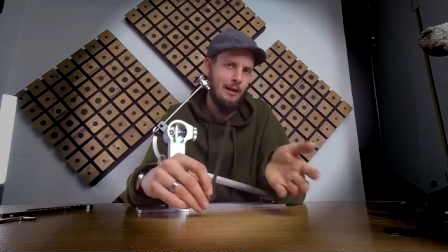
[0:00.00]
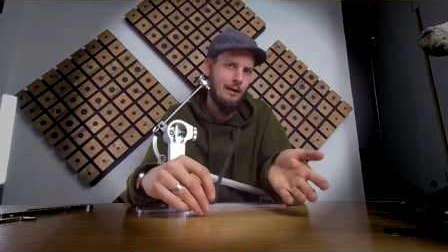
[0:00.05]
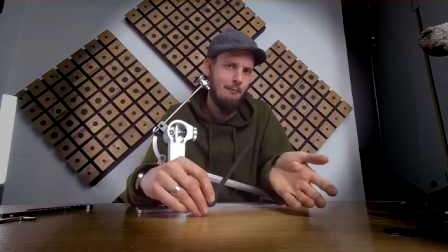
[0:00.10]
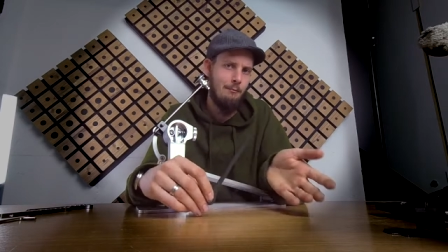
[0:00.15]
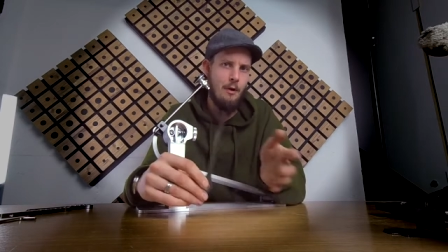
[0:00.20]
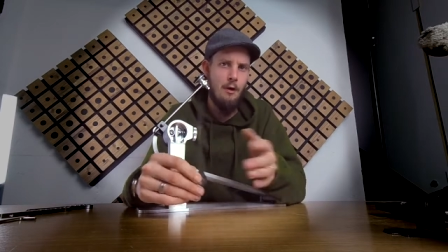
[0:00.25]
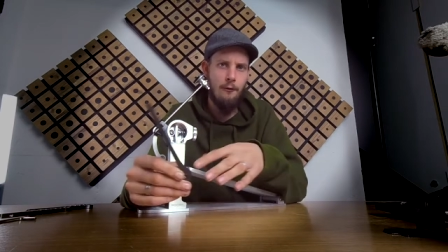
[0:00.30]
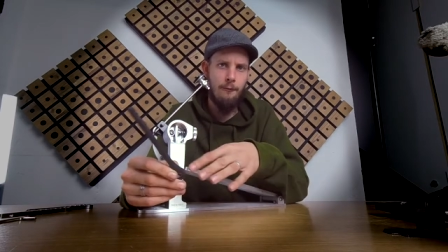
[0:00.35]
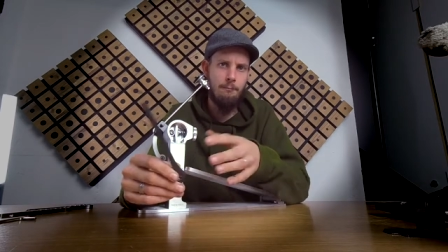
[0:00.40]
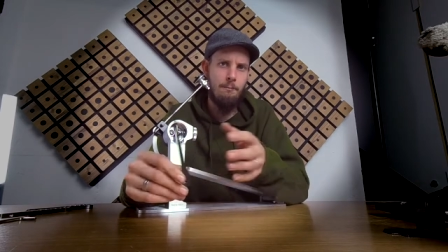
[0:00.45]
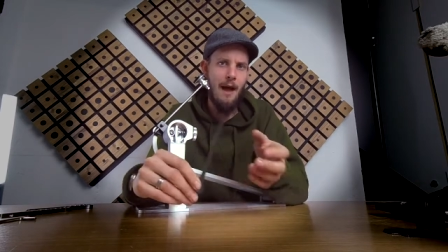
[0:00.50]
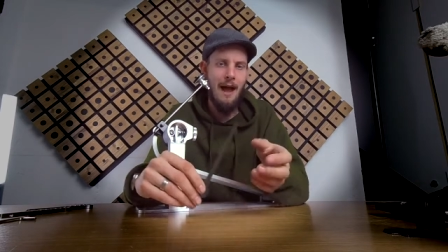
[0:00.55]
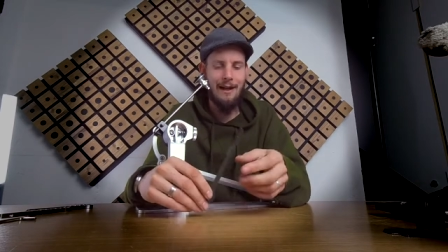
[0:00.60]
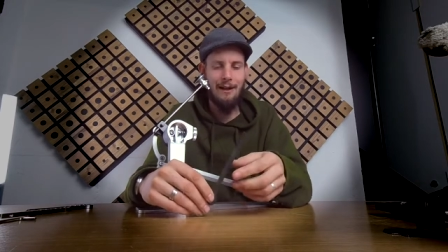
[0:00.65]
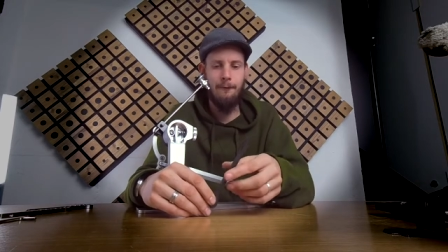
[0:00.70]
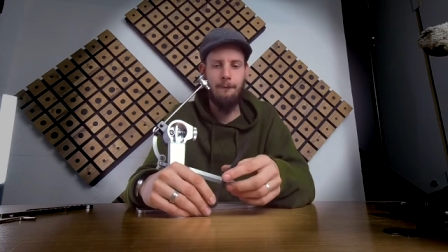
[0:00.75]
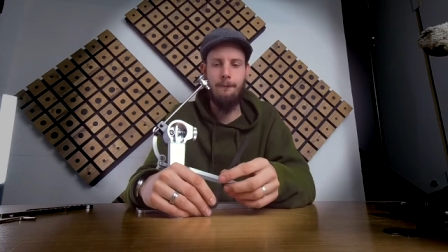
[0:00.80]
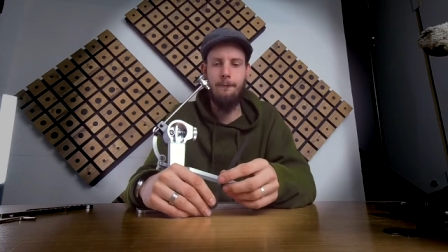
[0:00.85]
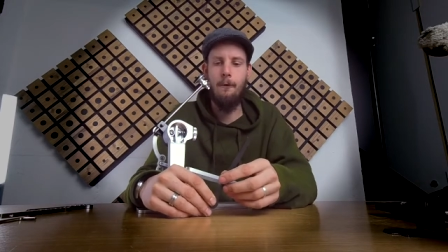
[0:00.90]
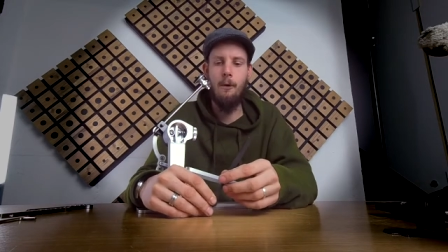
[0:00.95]
moved back
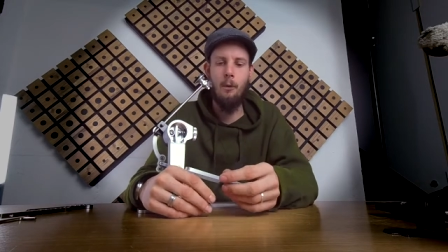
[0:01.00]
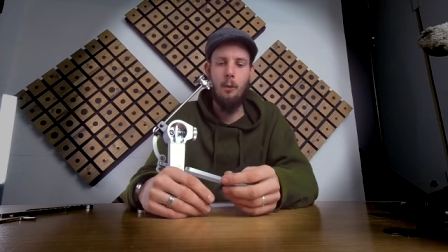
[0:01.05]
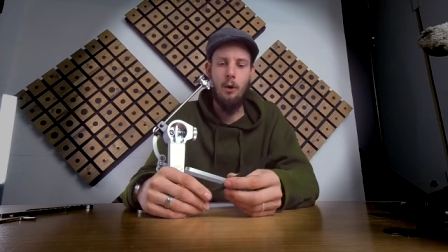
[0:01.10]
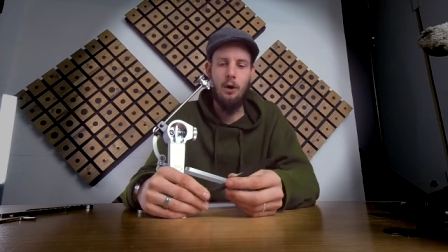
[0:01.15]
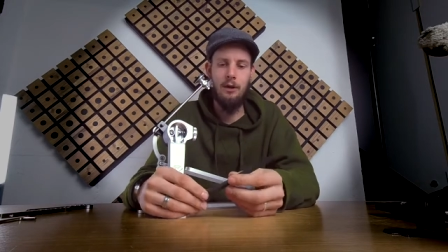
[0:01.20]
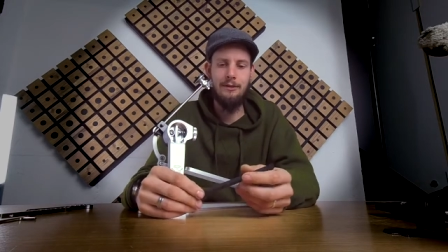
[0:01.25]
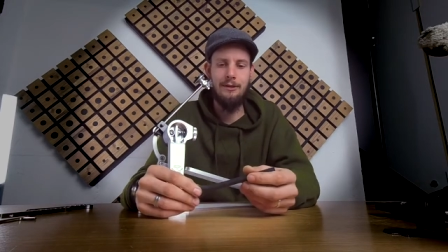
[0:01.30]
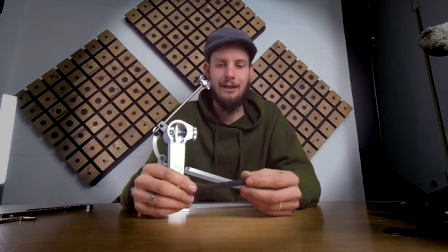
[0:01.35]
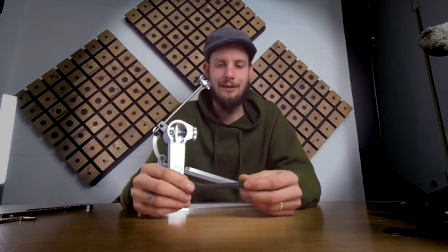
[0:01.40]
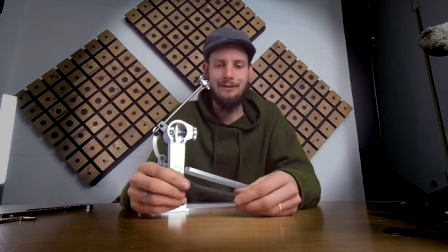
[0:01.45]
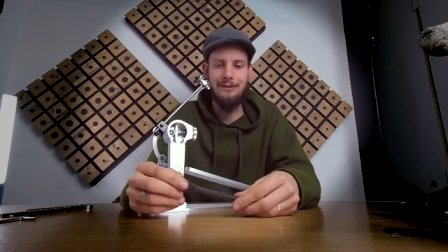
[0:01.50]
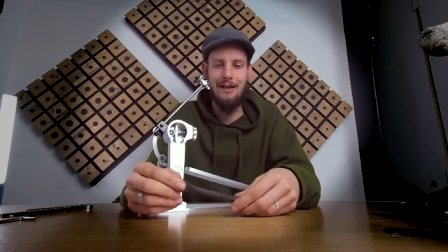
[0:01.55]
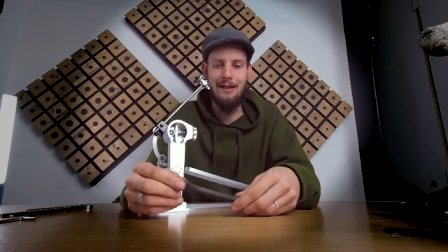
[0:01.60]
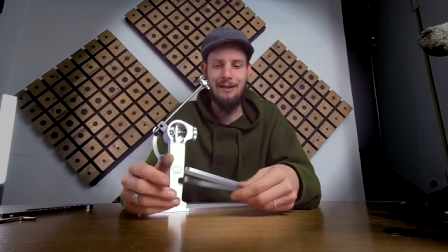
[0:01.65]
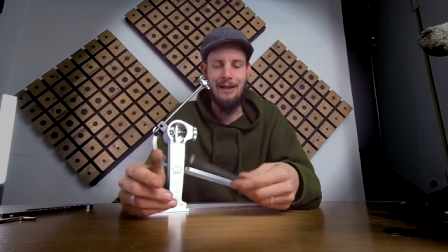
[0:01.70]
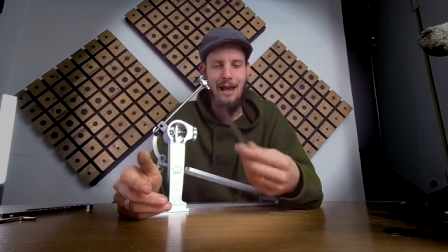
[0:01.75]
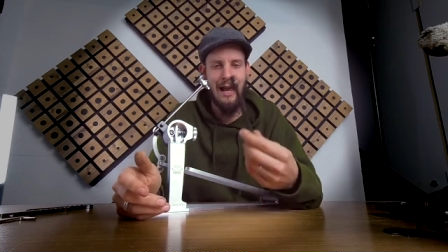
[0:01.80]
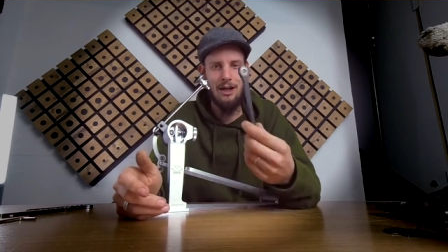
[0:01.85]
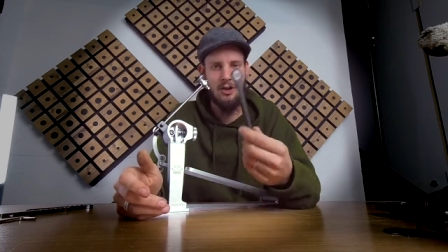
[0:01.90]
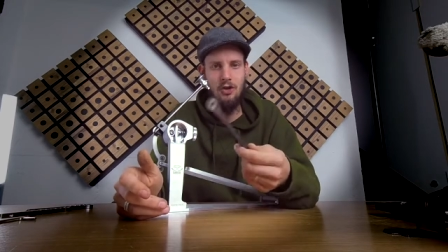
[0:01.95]
and forward that
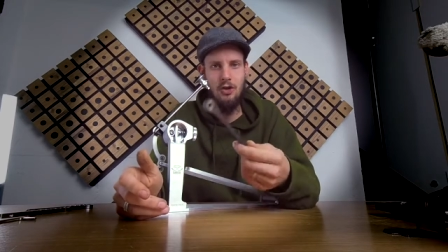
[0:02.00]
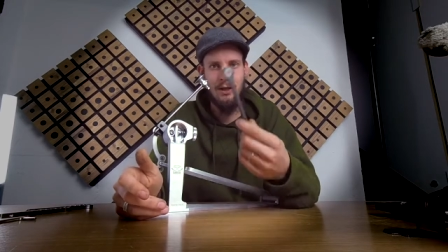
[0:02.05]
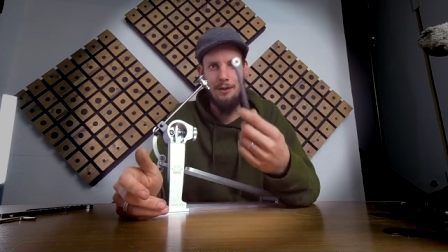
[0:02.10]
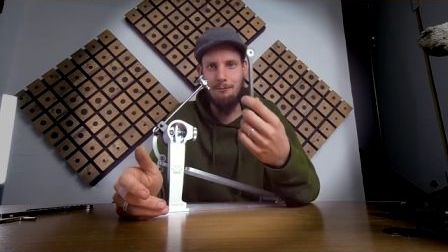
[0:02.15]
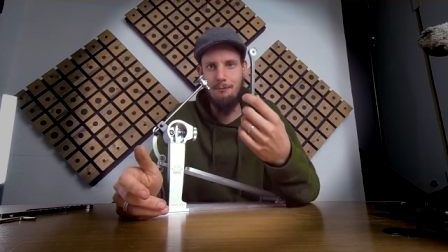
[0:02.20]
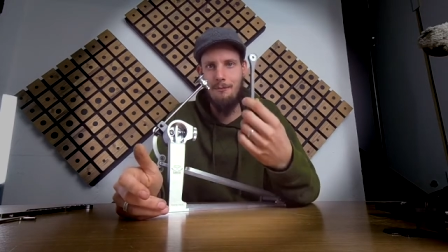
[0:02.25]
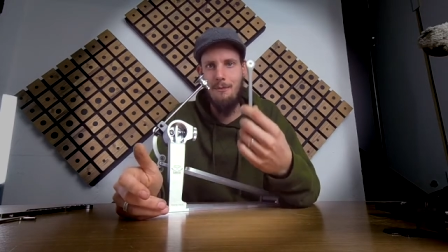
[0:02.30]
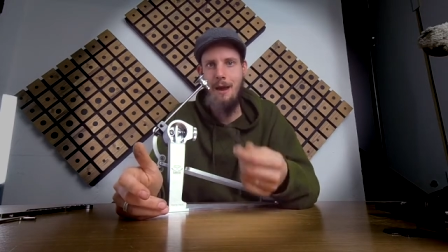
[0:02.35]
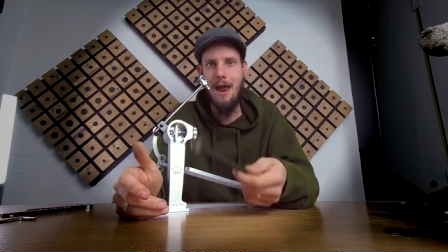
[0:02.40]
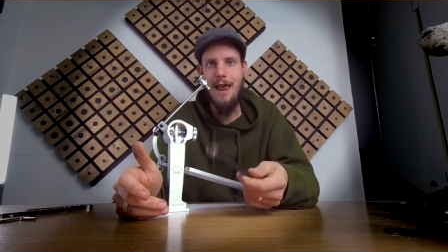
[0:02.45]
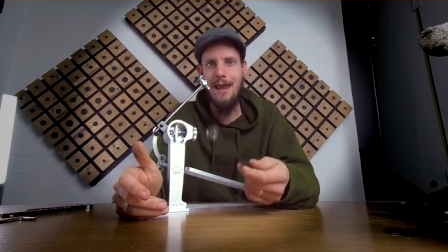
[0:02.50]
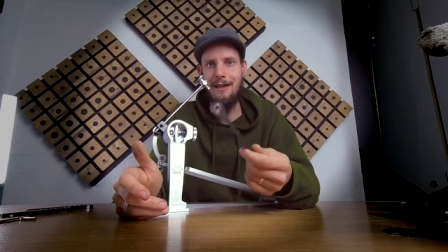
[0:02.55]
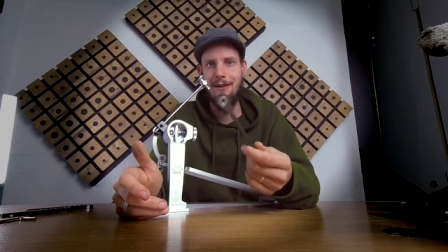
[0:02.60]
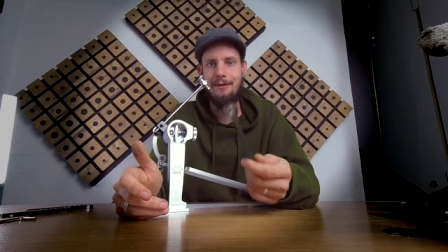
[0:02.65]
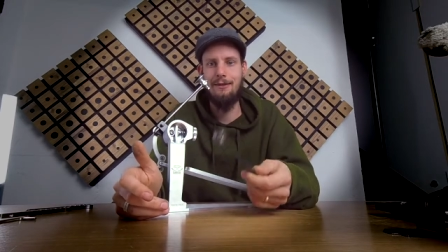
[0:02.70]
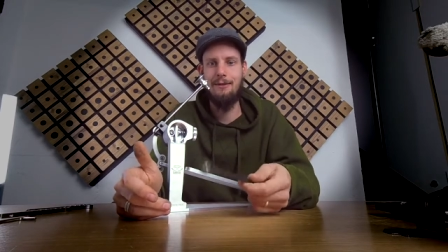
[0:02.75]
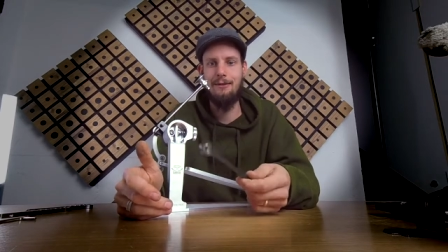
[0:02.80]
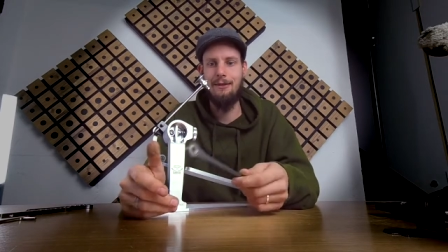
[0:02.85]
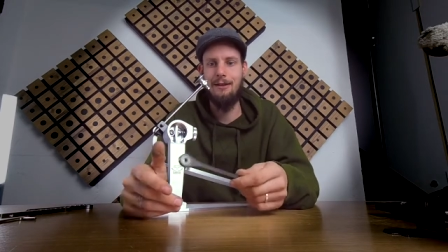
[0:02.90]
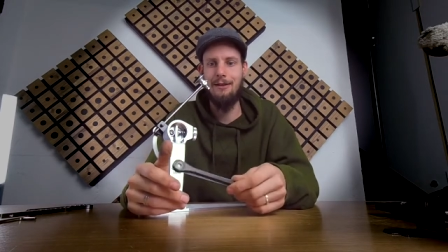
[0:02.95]
actually
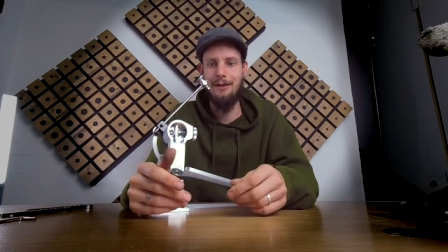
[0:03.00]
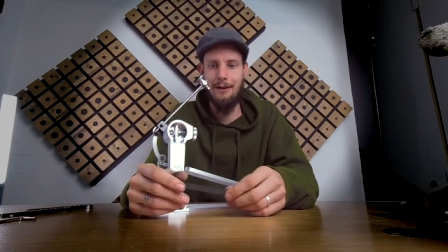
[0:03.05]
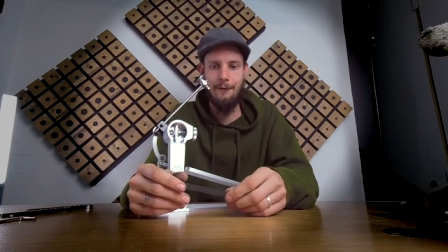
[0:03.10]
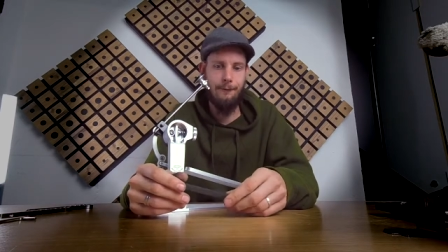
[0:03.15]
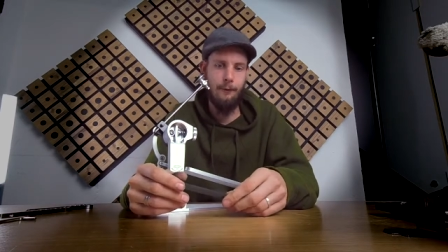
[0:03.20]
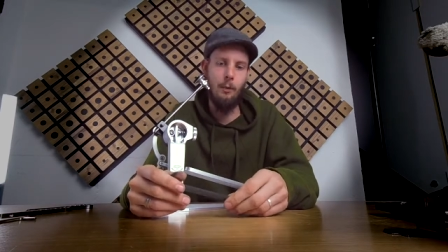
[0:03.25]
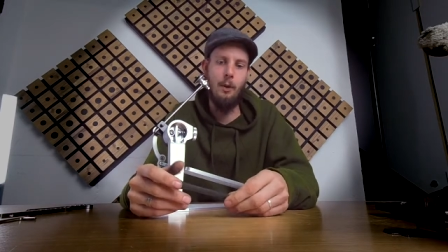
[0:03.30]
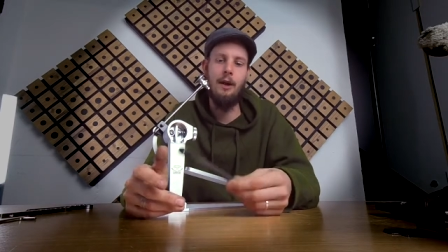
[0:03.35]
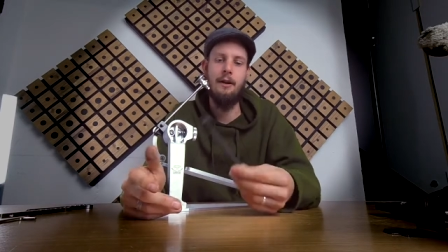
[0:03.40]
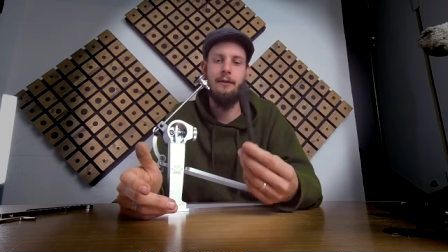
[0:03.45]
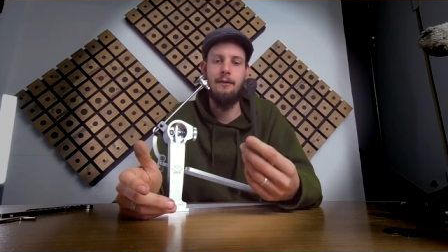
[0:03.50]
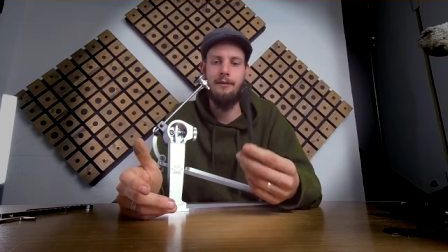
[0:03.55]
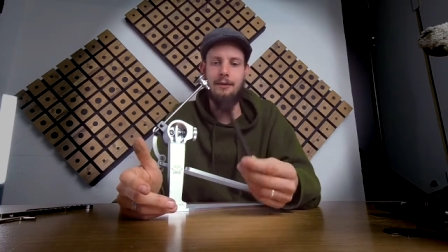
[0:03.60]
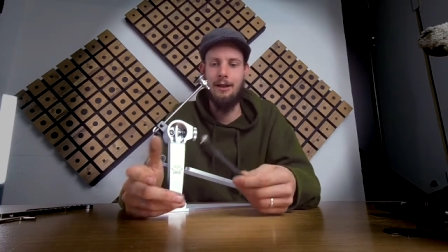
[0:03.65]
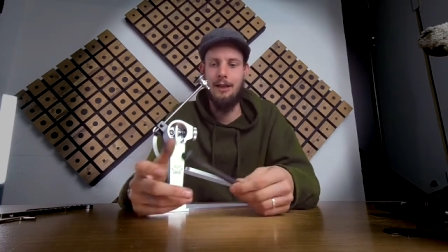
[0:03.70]
makes a difference,